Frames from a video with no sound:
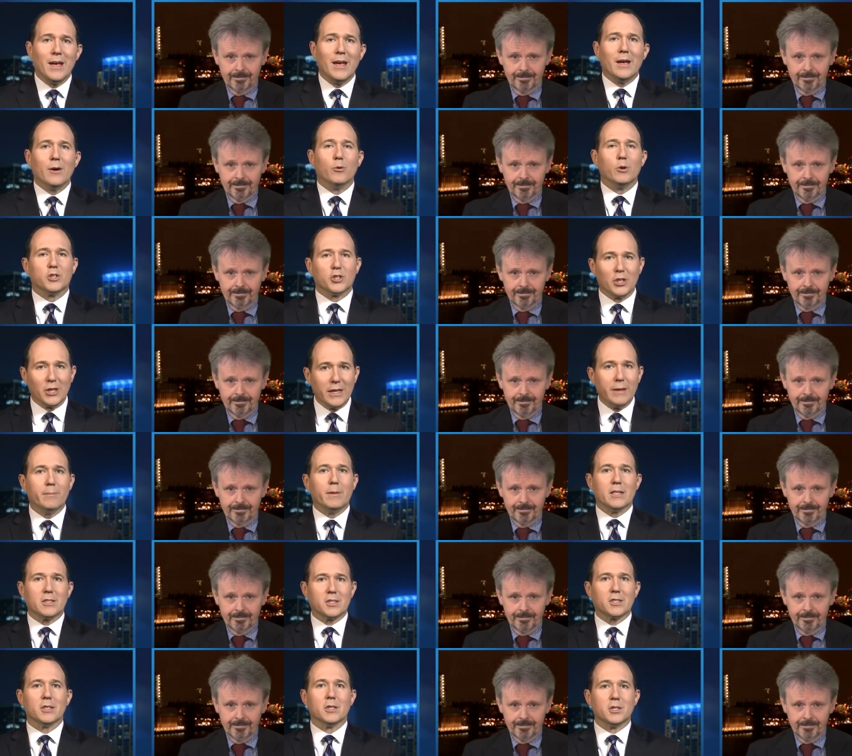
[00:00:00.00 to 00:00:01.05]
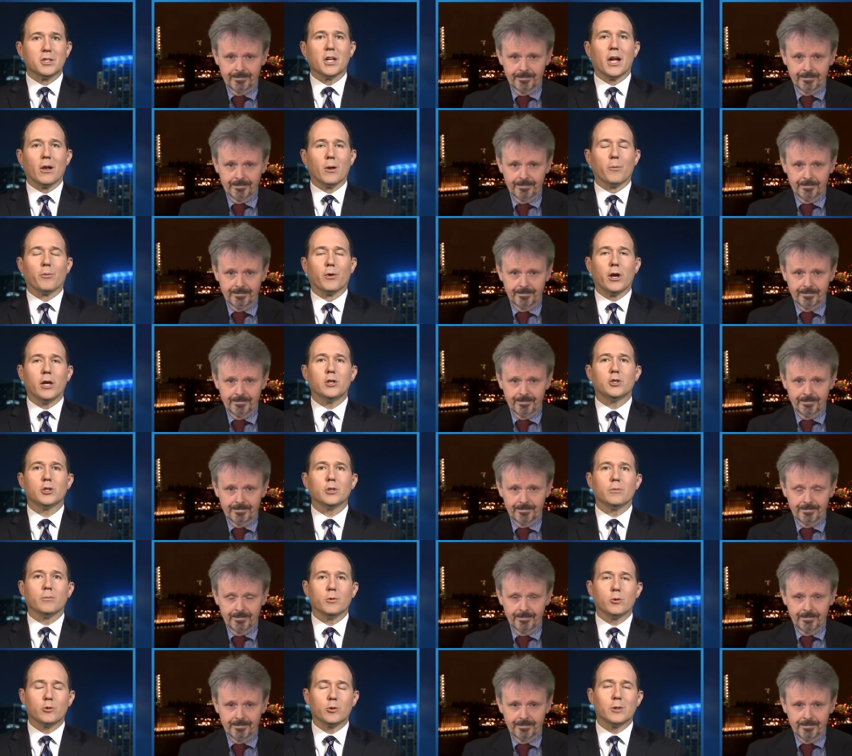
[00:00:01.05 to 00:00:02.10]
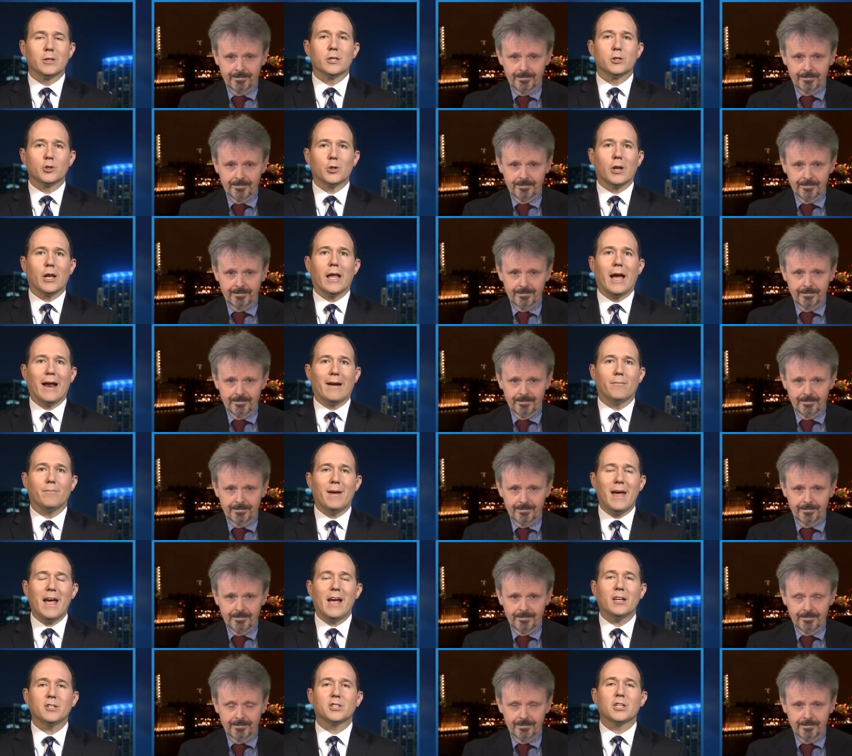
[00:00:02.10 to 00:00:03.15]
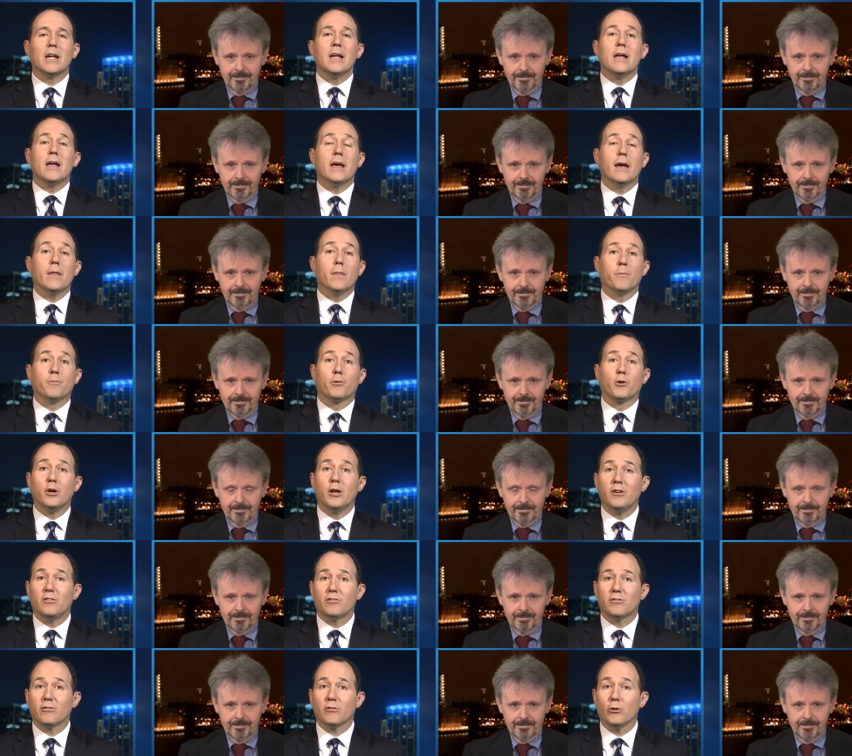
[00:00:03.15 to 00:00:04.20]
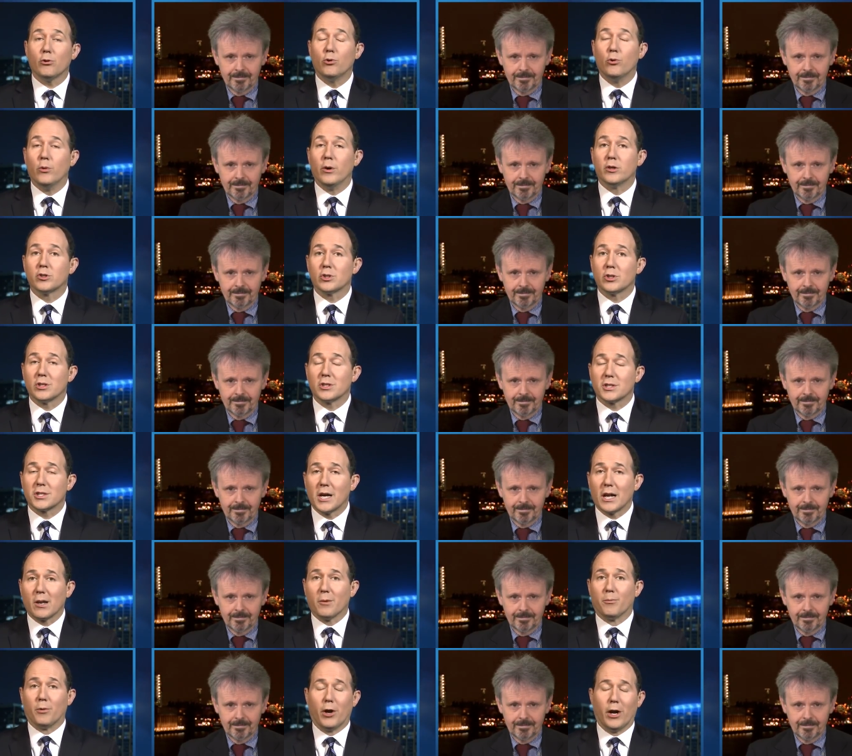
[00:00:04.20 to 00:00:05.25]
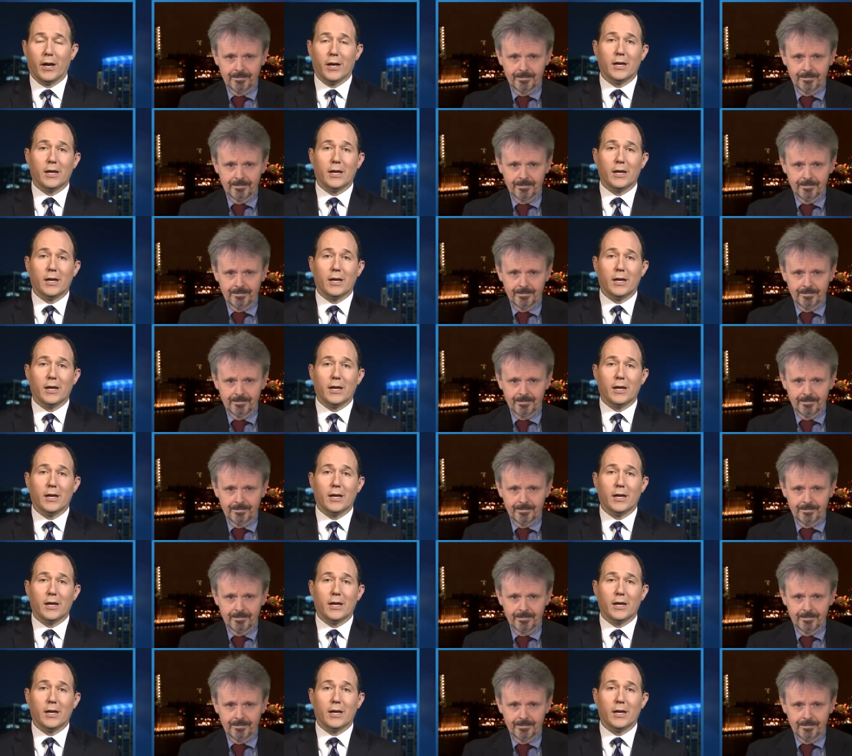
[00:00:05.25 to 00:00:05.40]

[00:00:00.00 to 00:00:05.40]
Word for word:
Speaker 1: which limits the celebration of the traditional Latin Mass and the priests who wish to celebrate